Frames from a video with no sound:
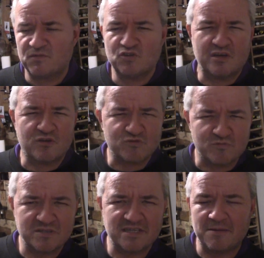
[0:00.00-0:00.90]
try not to
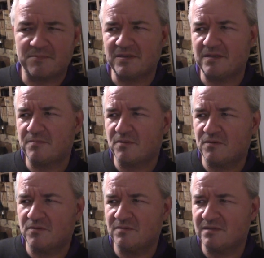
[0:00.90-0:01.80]
upset
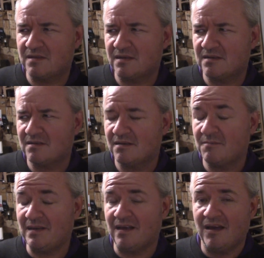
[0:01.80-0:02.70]
people and that I
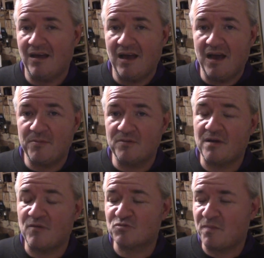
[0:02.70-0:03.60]
mean I, blew,
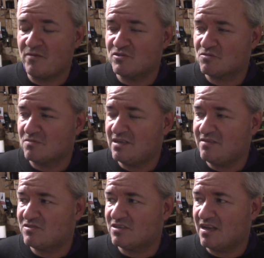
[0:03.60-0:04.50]
I was blowing some
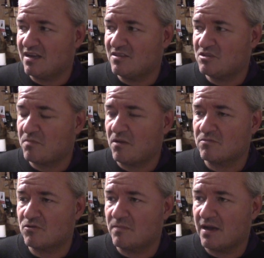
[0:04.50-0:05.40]
leaves today and this
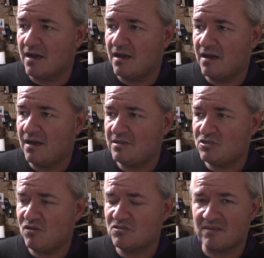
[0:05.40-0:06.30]
bloke come out it
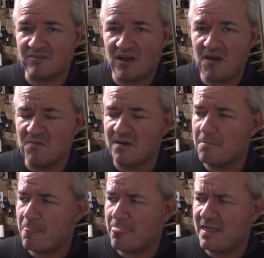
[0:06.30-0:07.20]
starts start to have a go.
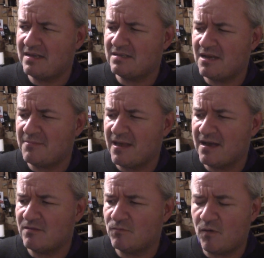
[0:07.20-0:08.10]
And I'm
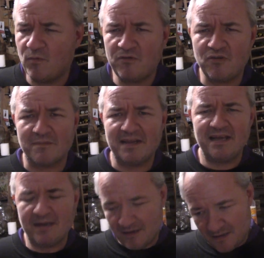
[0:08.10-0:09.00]
like, well, hold on a
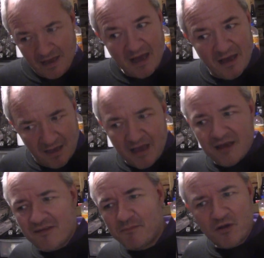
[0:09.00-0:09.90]
minute.
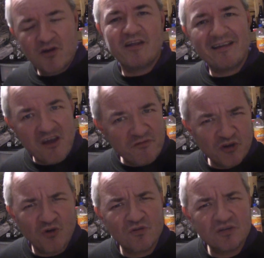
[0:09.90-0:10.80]
If I've blown any over
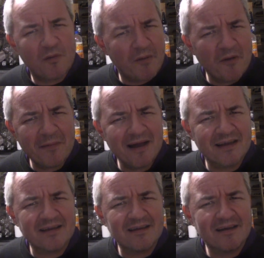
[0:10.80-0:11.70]
yours, I'll blow it
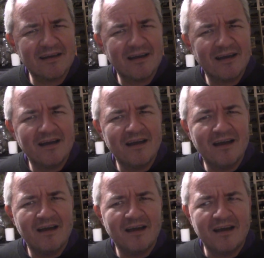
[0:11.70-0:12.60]
back.
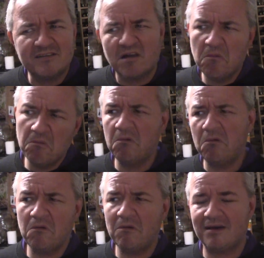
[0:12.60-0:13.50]
And he's like,
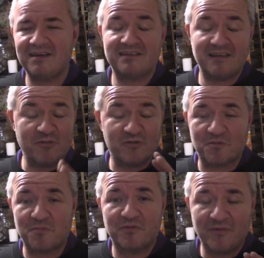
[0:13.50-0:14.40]
uh, and it was a
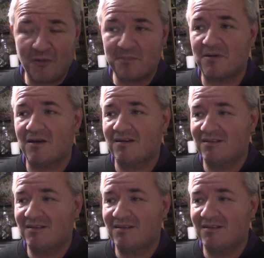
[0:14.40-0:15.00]
proper